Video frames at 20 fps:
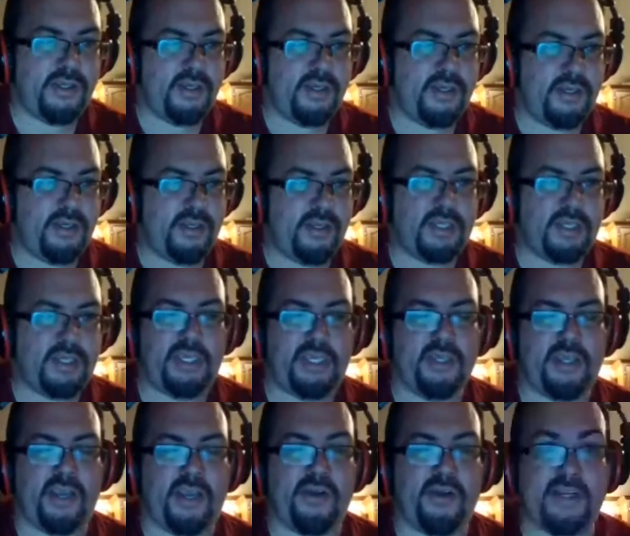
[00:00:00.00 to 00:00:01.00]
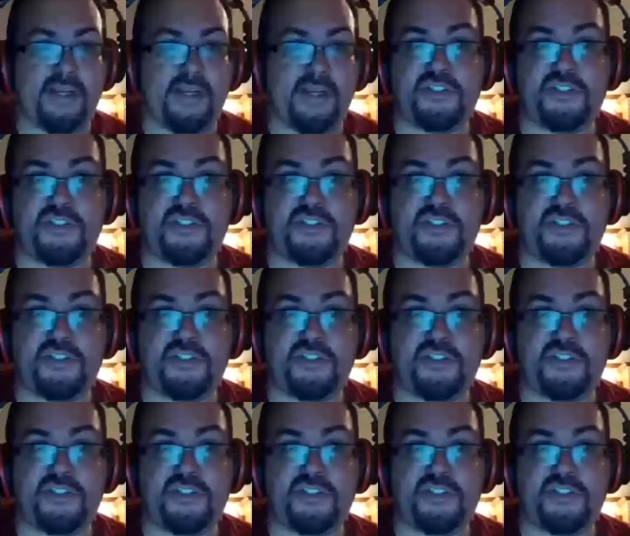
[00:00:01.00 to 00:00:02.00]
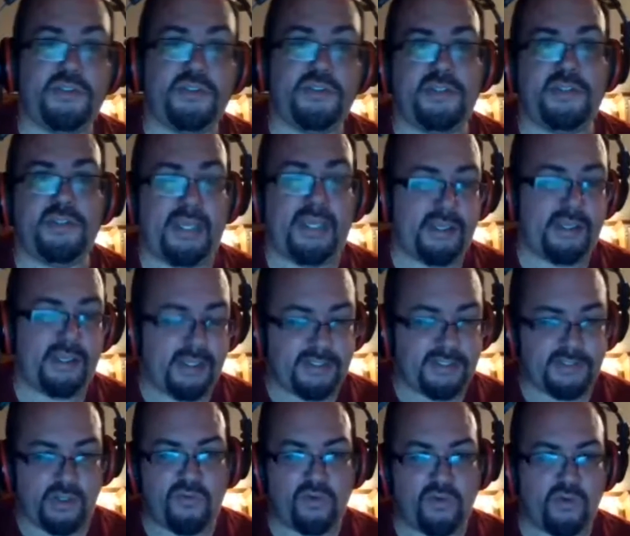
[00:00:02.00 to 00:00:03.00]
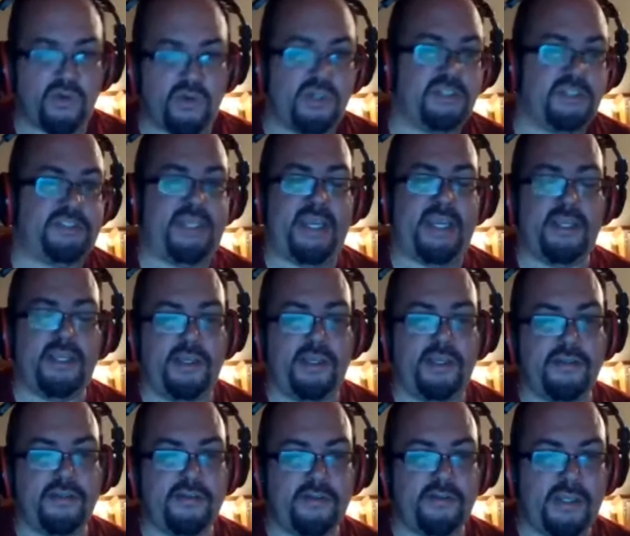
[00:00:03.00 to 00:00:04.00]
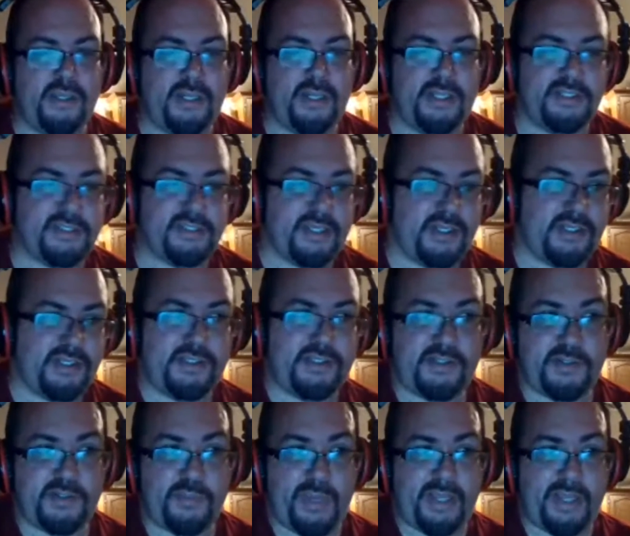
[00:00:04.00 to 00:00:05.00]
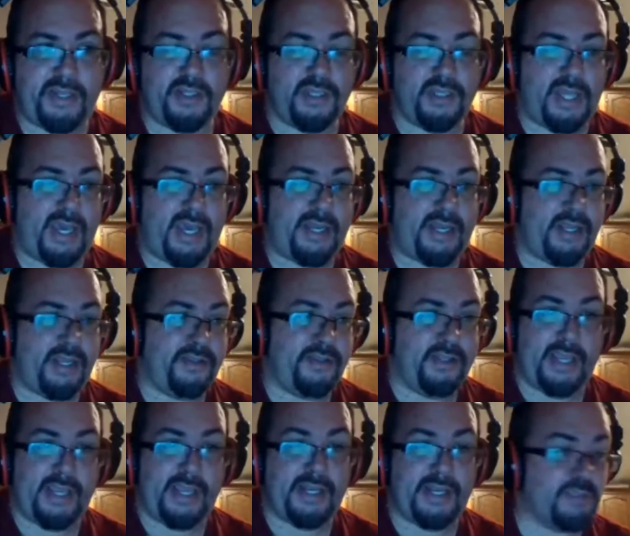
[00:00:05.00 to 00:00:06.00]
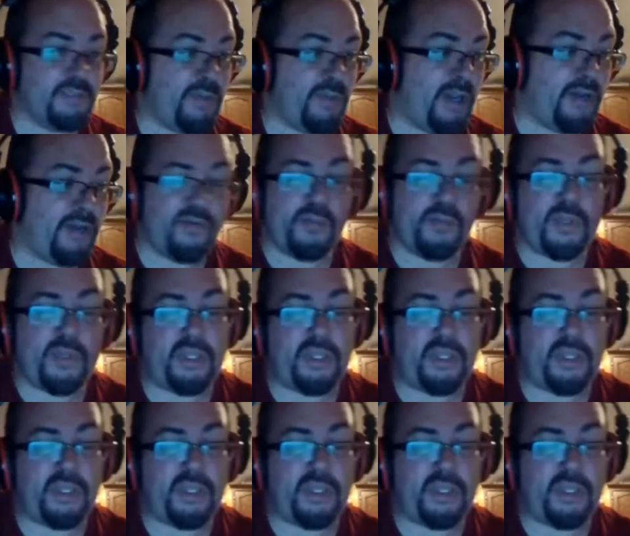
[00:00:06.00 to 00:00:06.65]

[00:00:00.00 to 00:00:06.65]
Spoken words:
N'Keal Harry are so close, like as overall talent, and it's going to depend a lot on the landing spot for me.